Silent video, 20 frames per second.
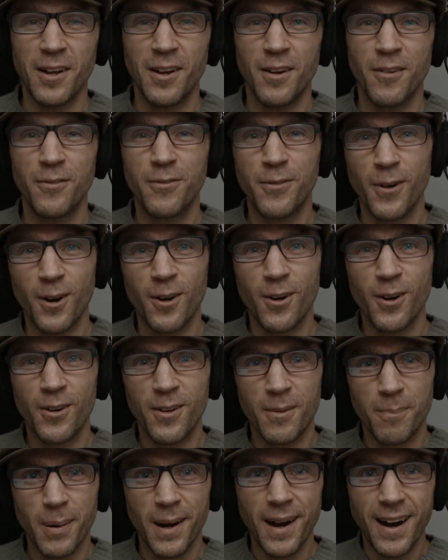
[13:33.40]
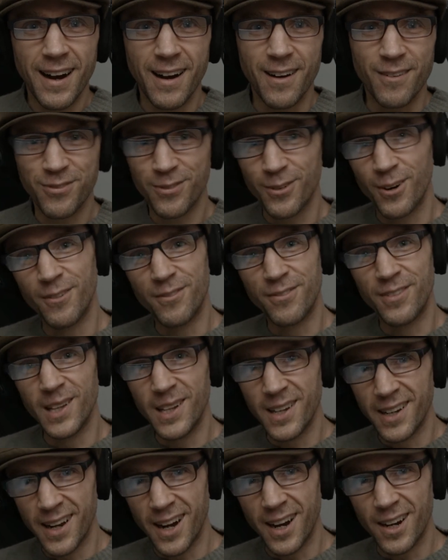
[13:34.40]
follow the path of
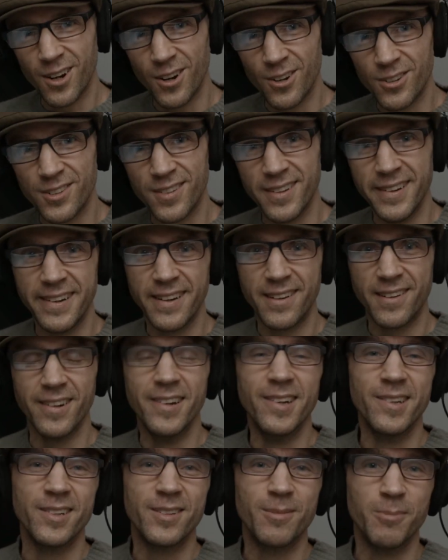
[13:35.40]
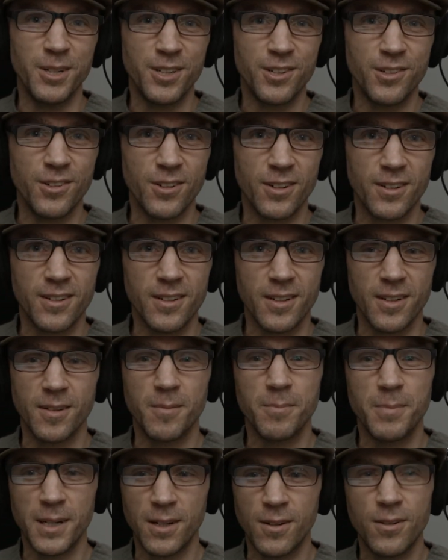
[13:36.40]
the anarcho-syndicalist witch doctor
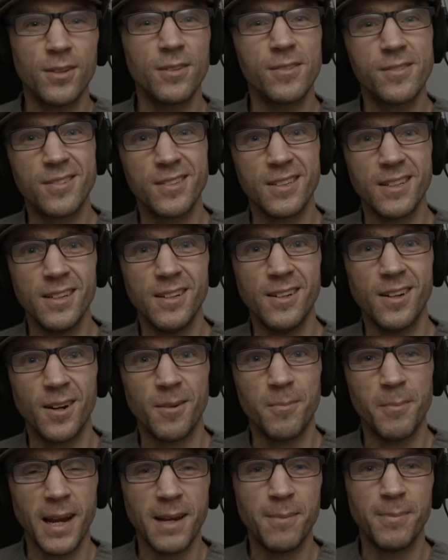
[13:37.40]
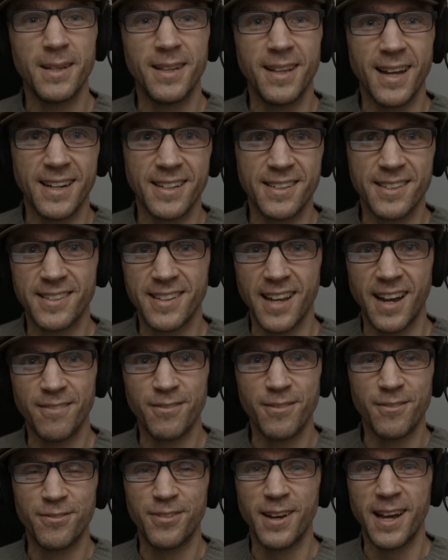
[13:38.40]
because you know maybe they just
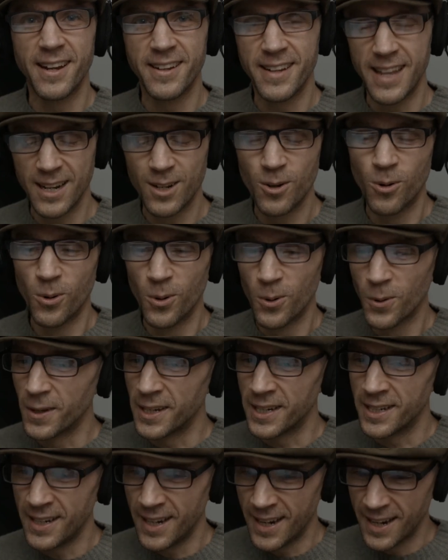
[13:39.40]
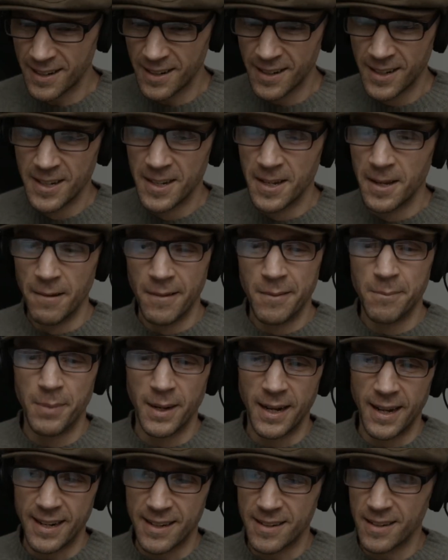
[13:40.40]
haven't found their calling yet
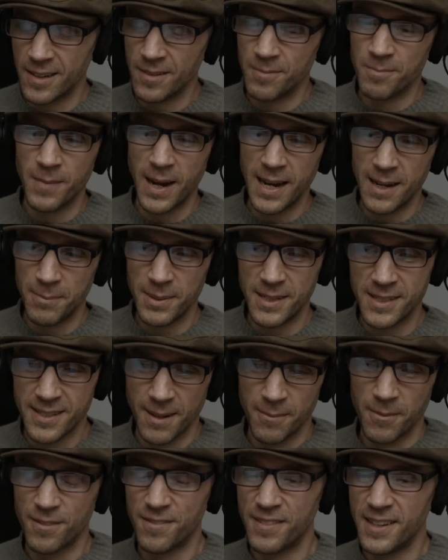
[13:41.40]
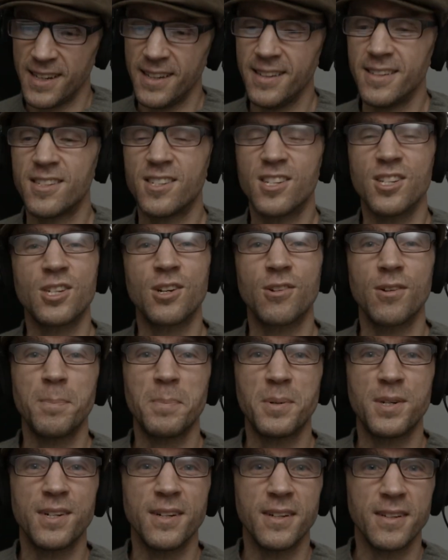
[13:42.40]
but maybe some of these
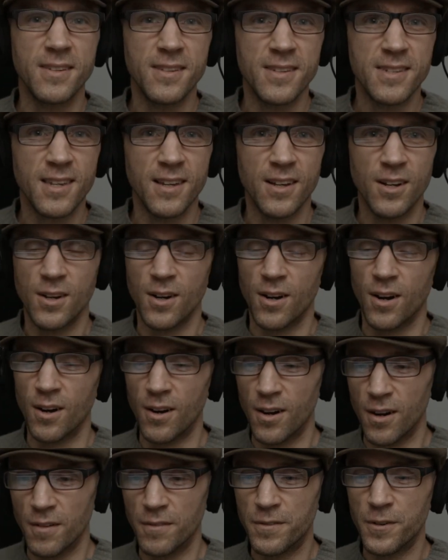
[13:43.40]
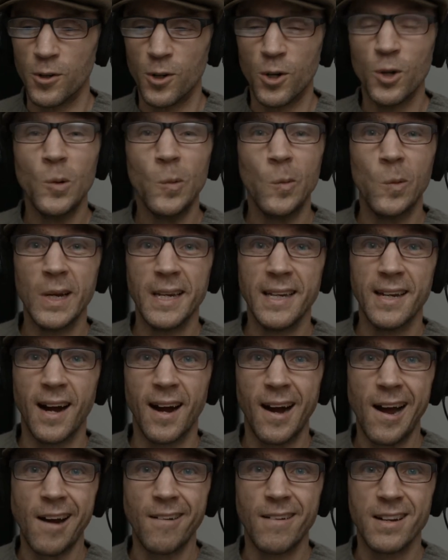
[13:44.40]
descriptions of who we
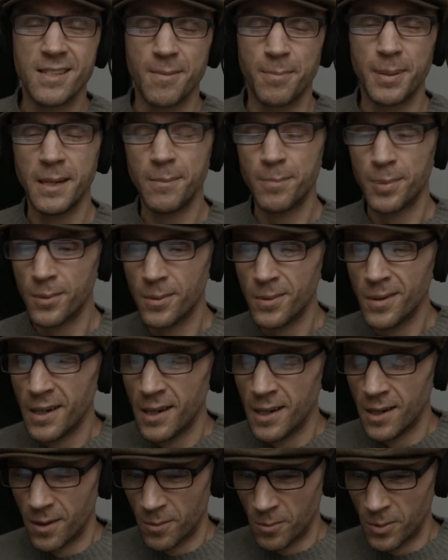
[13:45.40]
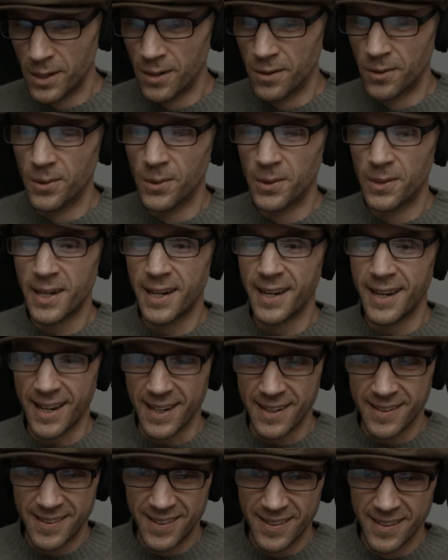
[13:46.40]
are as a people will
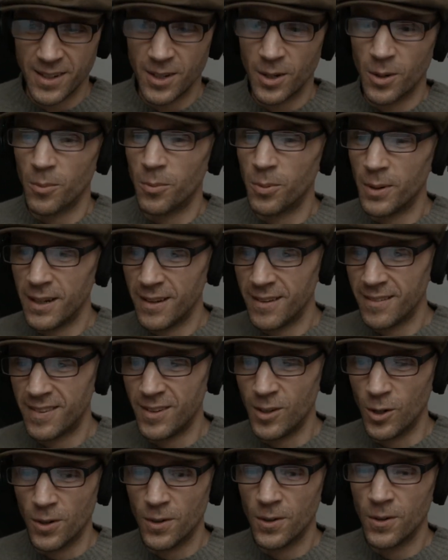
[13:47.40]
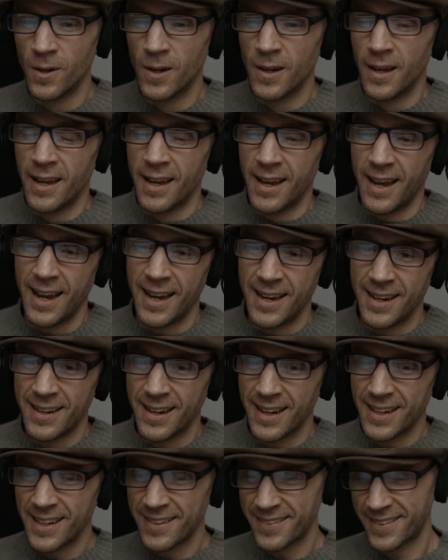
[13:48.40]
connect with you. And
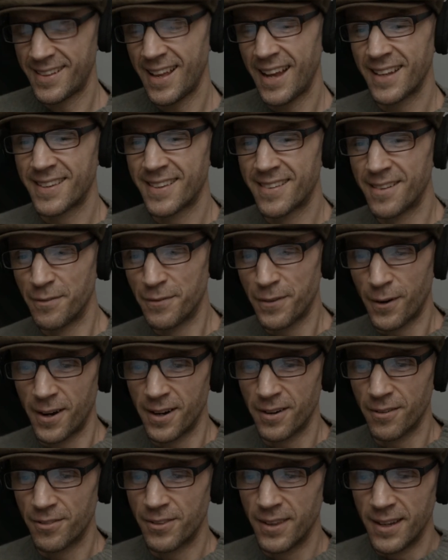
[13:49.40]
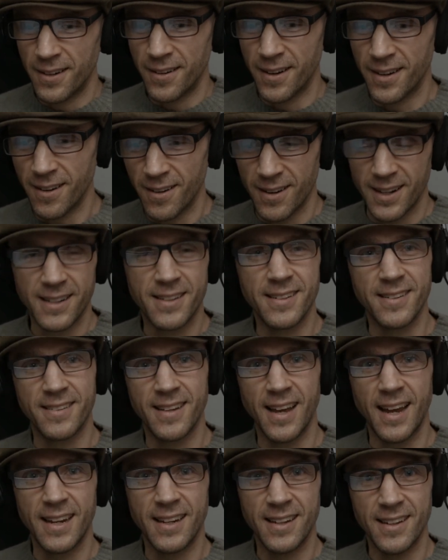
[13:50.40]
I guess that's the final thing I'd like to
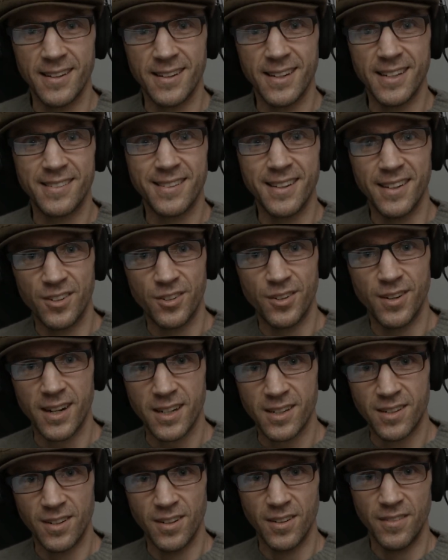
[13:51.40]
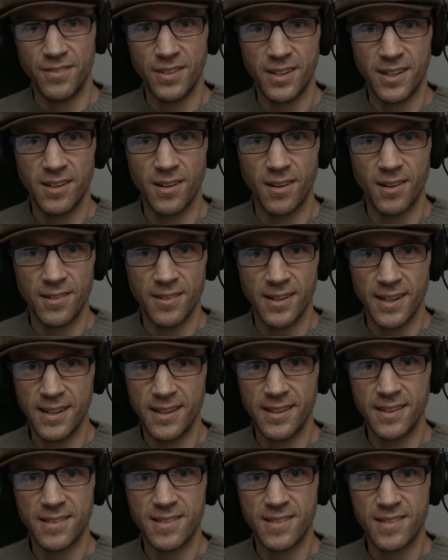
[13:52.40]
say in this introductory video
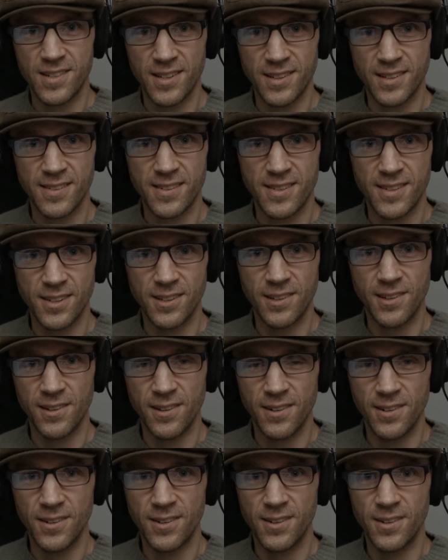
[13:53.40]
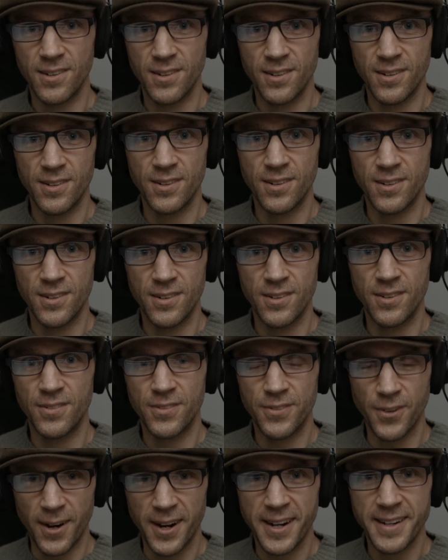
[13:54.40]
is just to
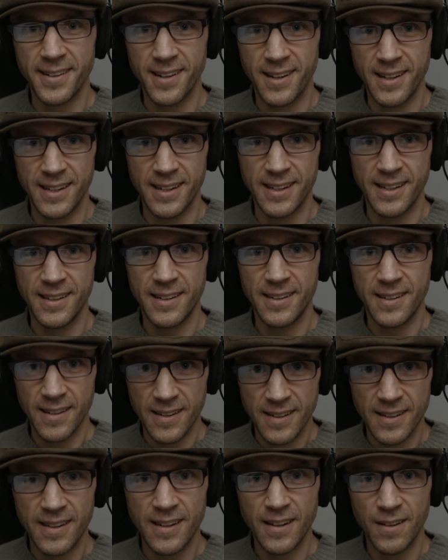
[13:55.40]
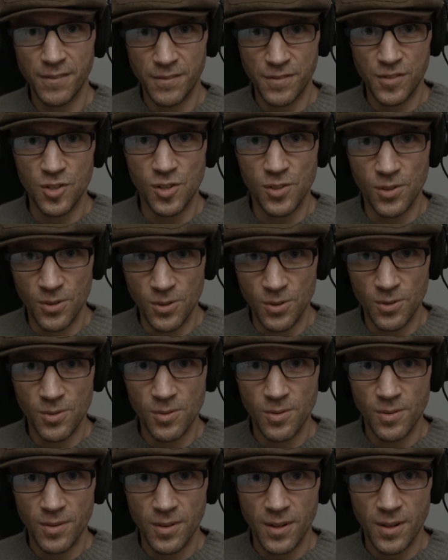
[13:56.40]
finally give
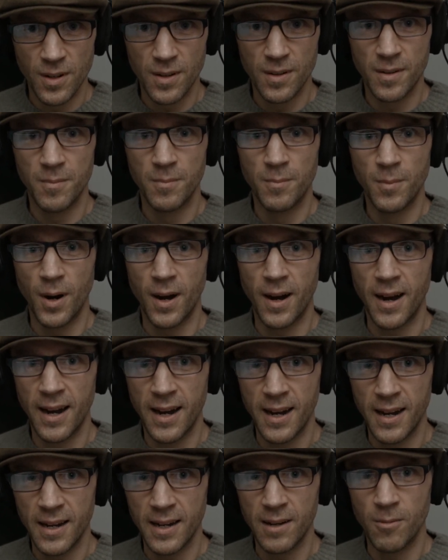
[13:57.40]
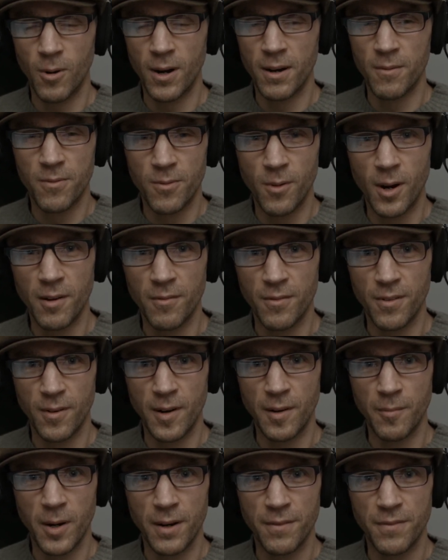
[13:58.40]
you my one of one of
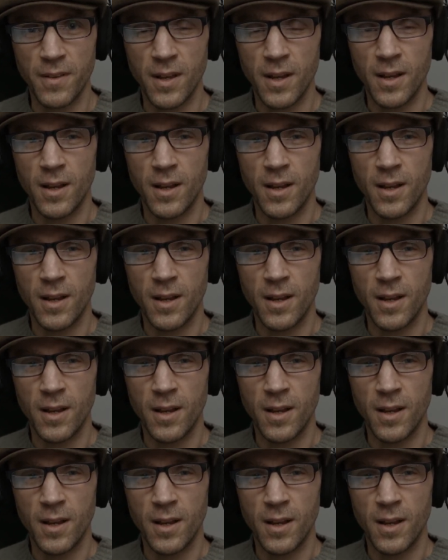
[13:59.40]
one of, one of